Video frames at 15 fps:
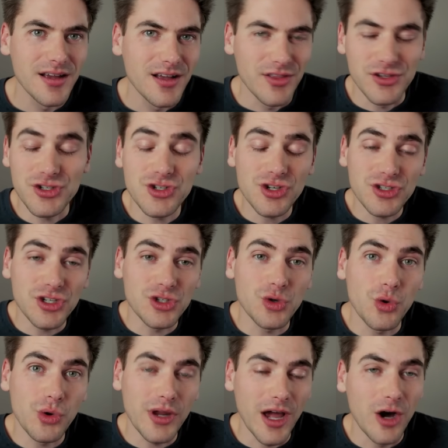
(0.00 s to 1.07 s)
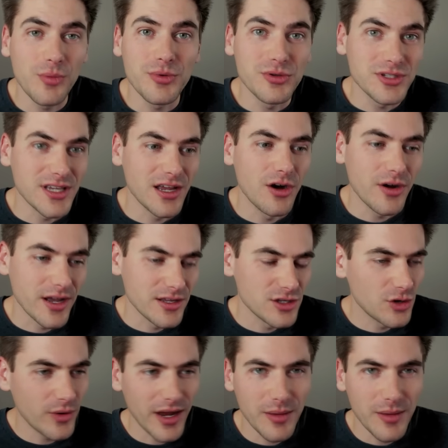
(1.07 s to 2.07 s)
This is just a tool to help you say, okay, you know what,